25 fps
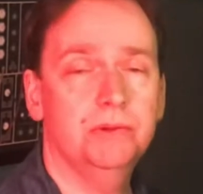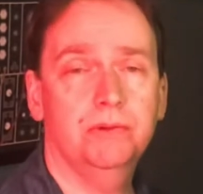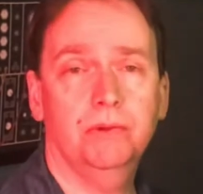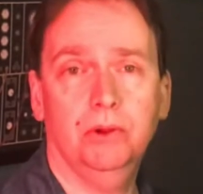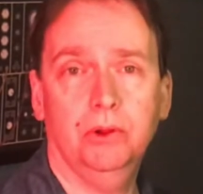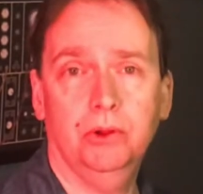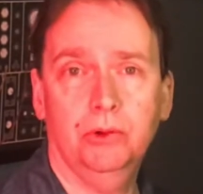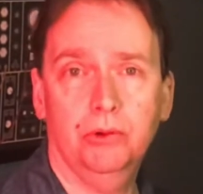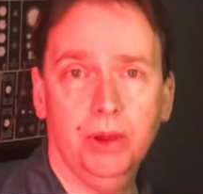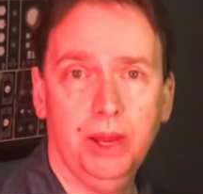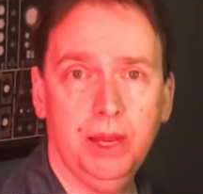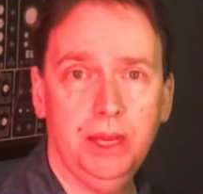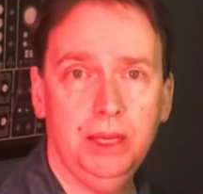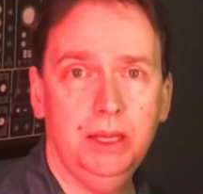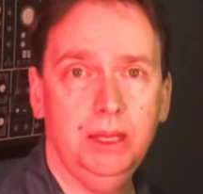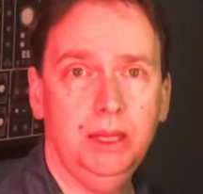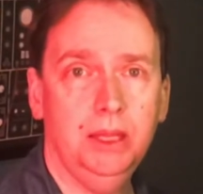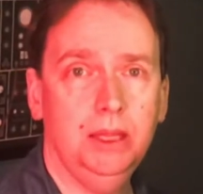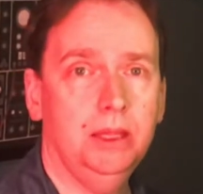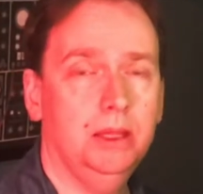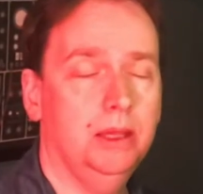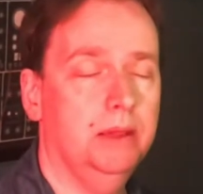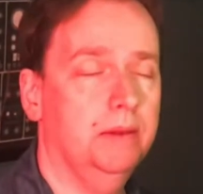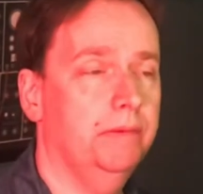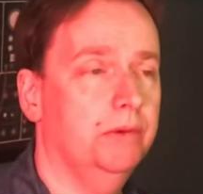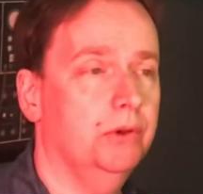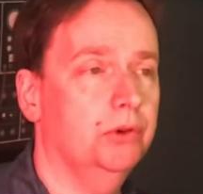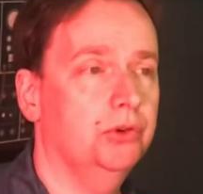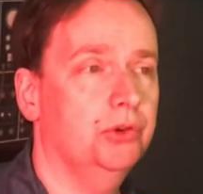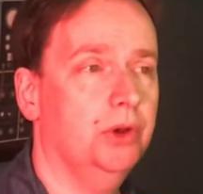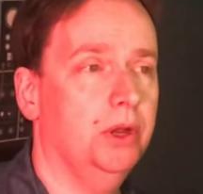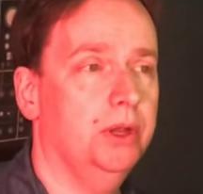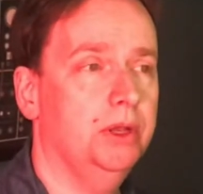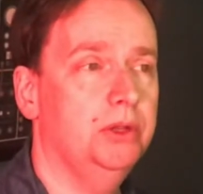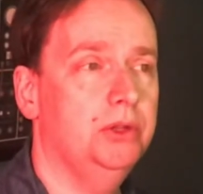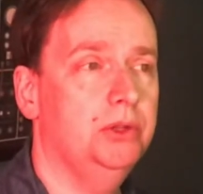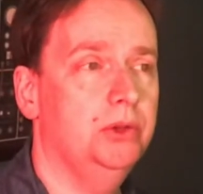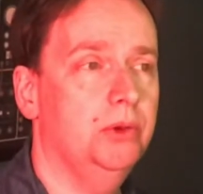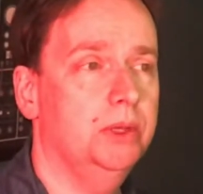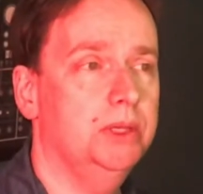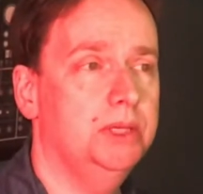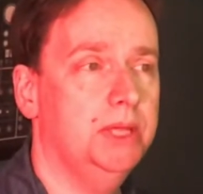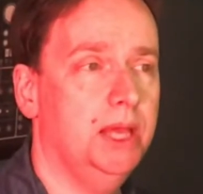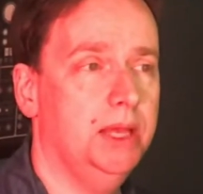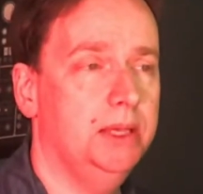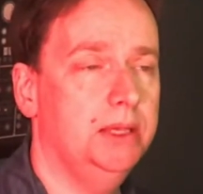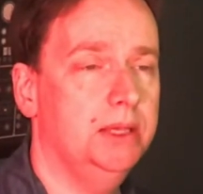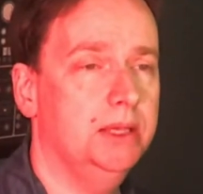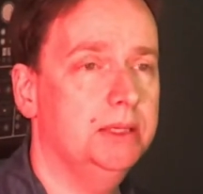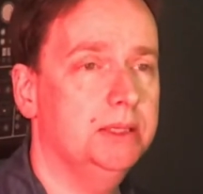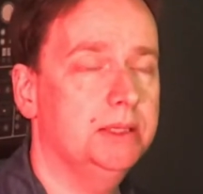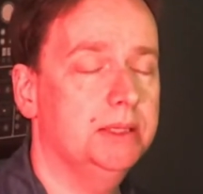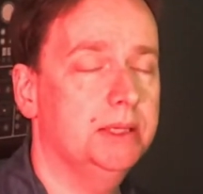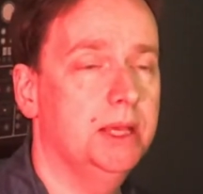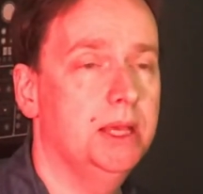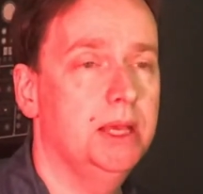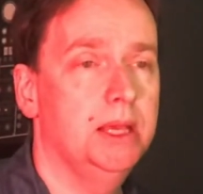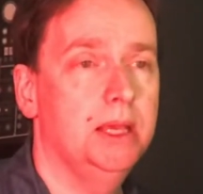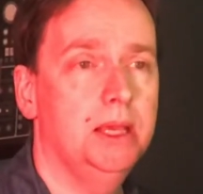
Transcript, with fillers: for grading if you're trying to do attendance,